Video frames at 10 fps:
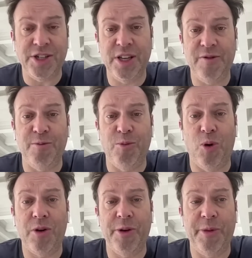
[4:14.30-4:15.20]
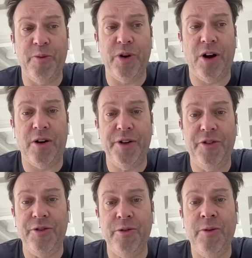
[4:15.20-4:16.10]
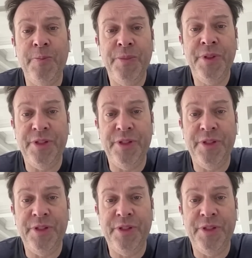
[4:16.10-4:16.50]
potentially even more of them than we already do.